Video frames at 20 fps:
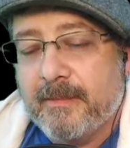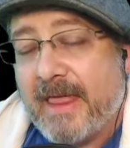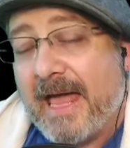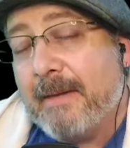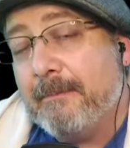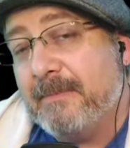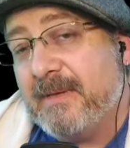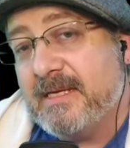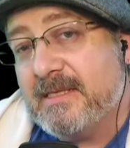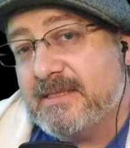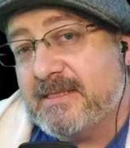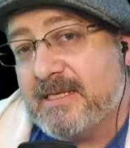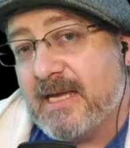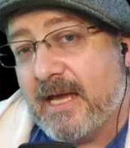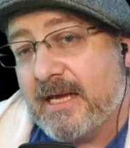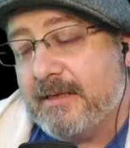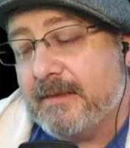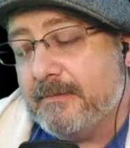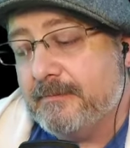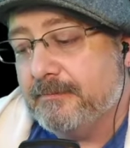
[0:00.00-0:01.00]
That being
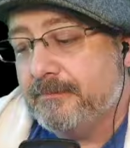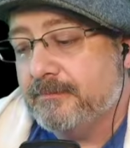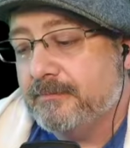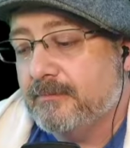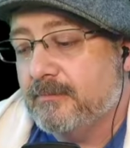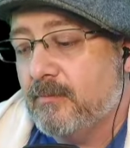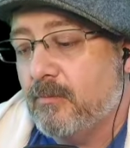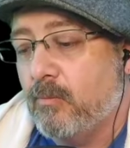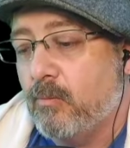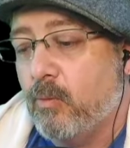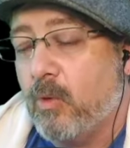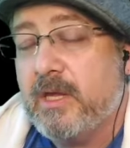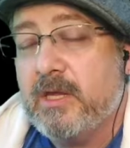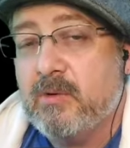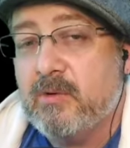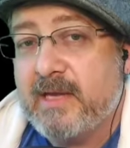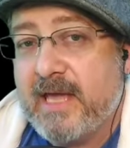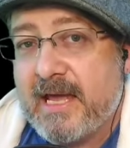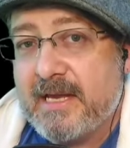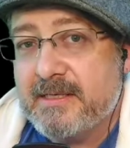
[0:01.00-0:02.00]
said, what
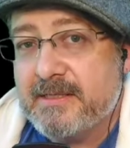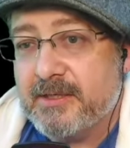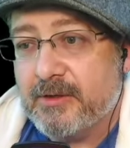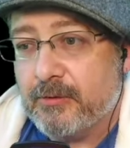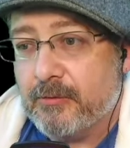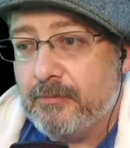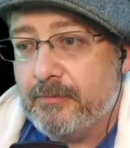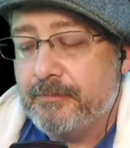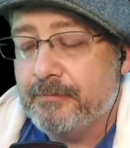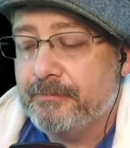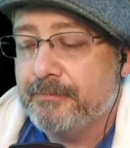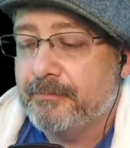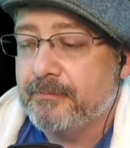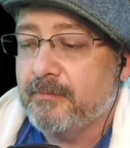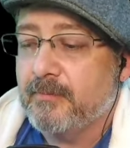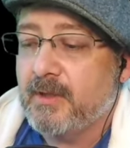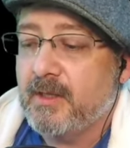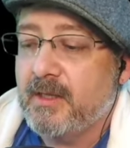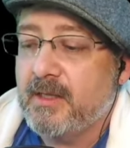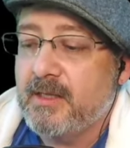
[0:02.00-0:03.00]
you can do
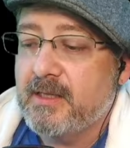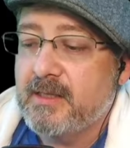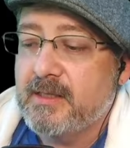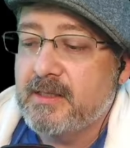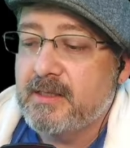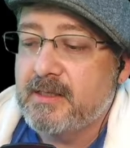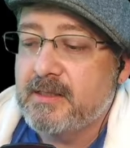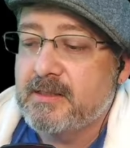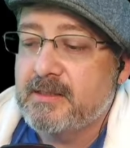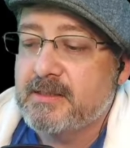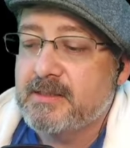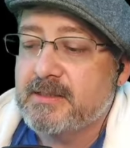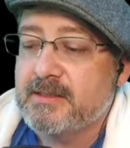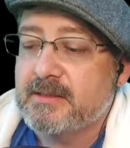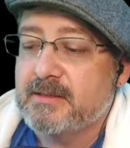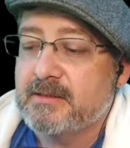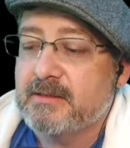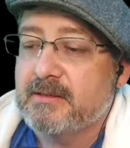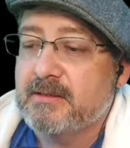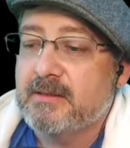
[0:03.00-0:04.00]

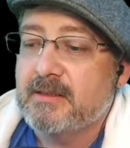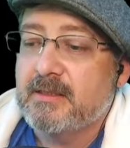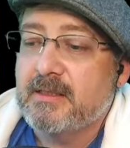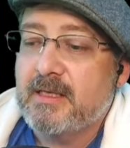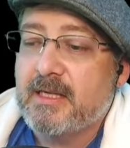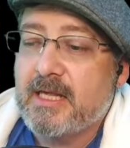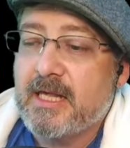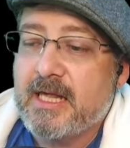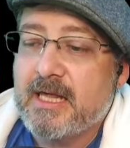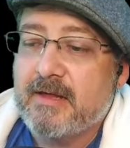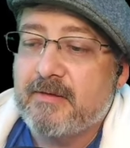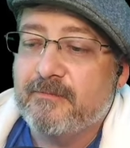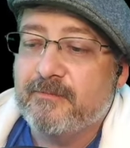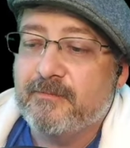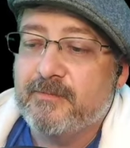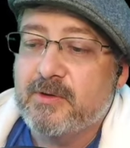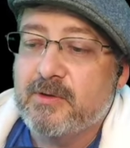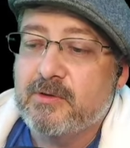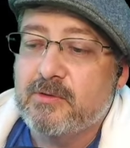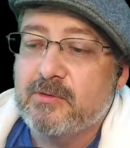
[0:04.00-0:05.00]
is,
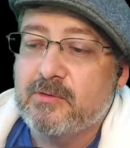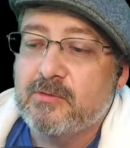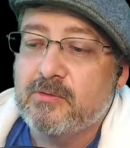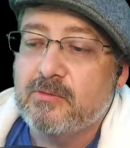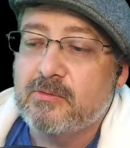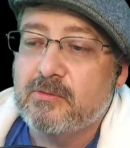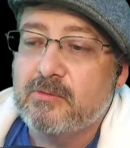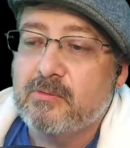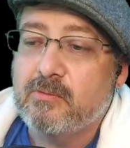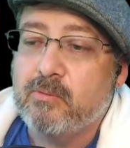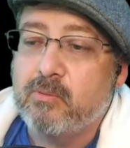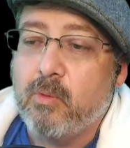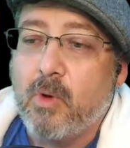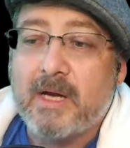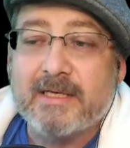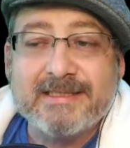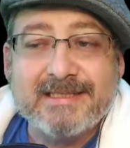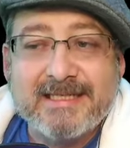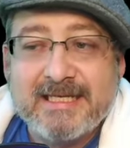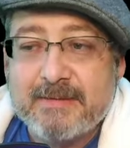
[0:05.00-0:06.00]
if you
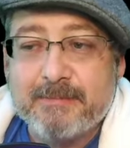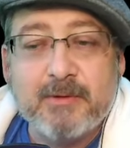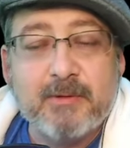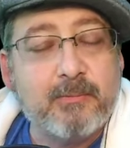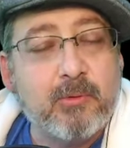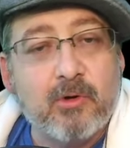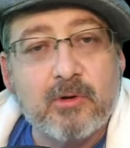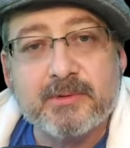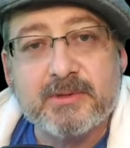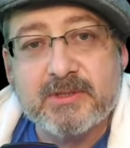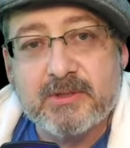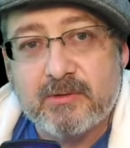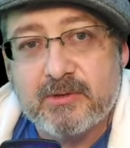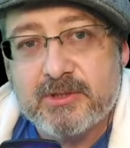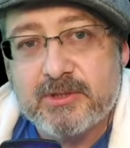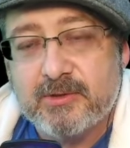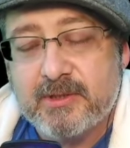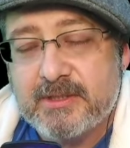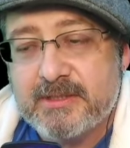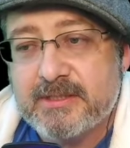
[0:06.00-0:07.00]
want to keep your portable
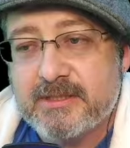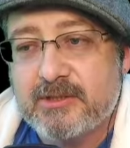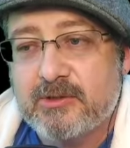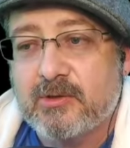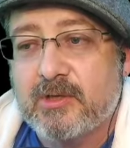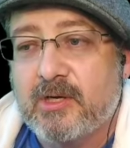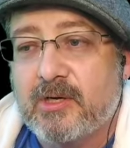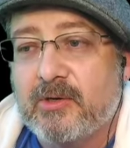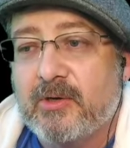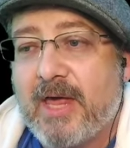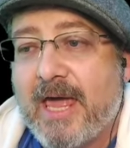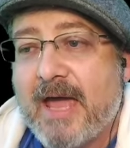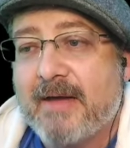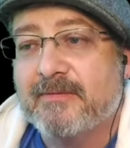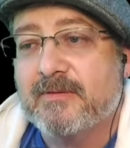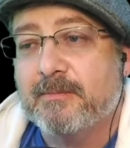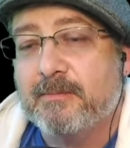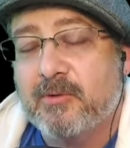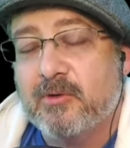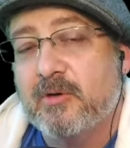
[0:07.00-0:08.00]
storage units, you're going to
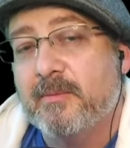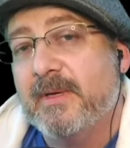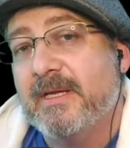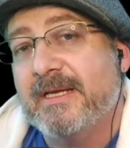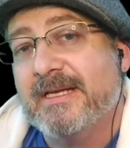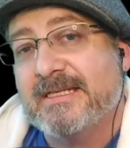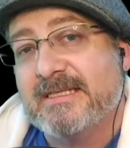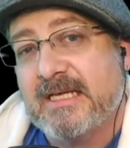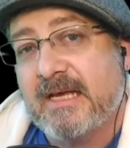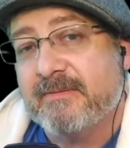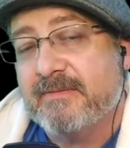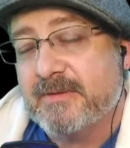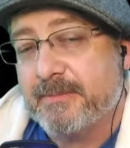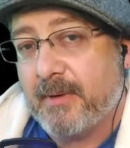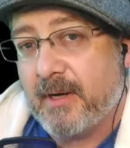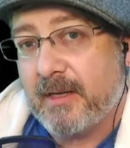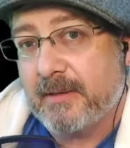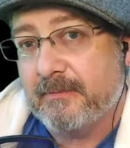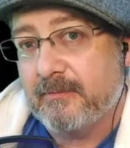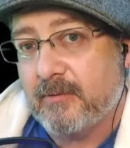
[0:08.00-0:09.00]
have to put them in a safe
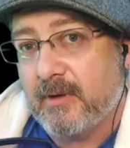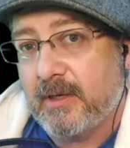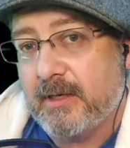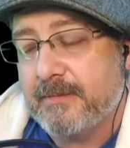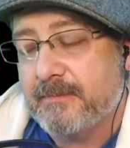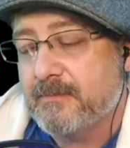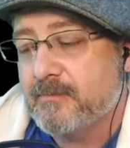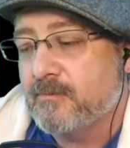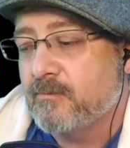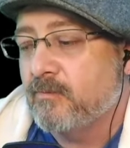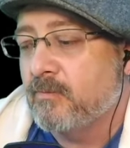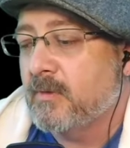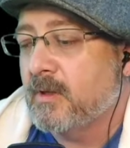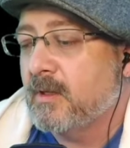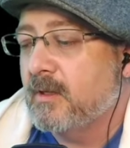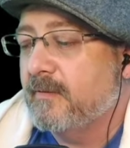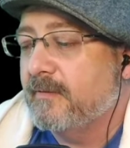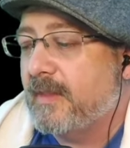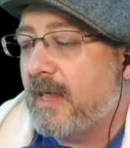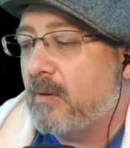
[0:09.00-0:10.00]
spot, right?
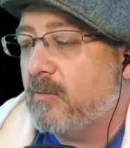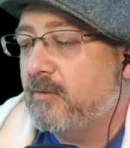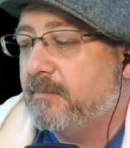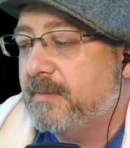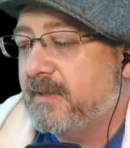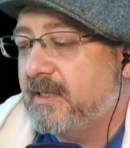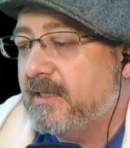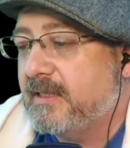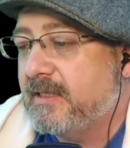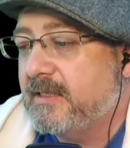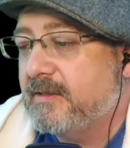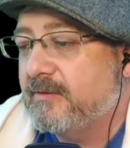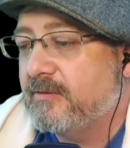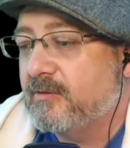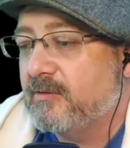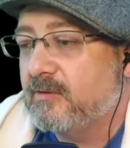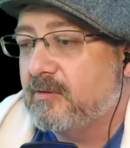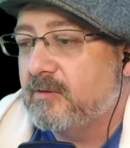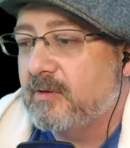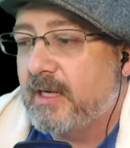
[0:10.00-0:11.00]
That would be
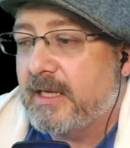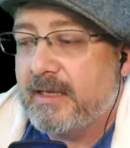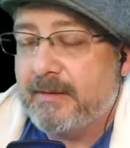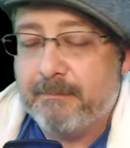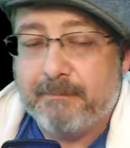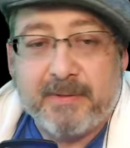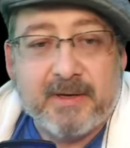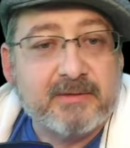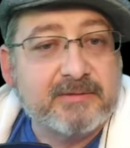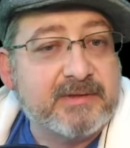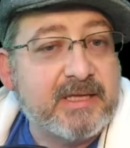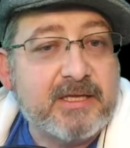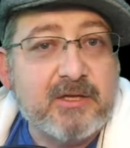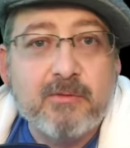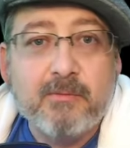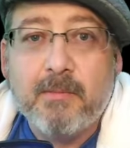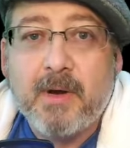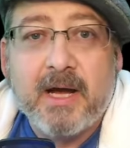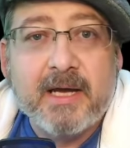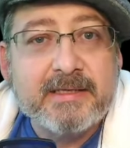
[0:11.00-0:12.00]
either a belt that
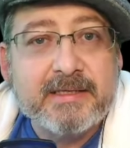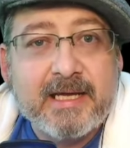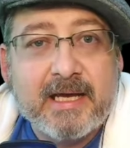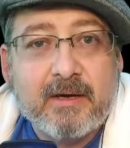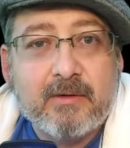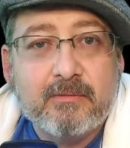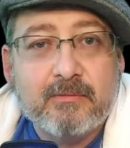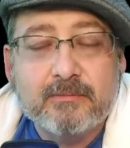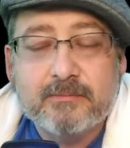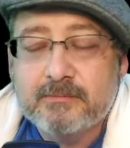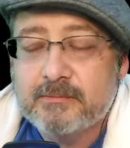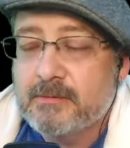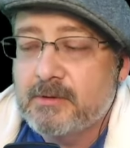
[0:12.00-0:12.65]
you mined out,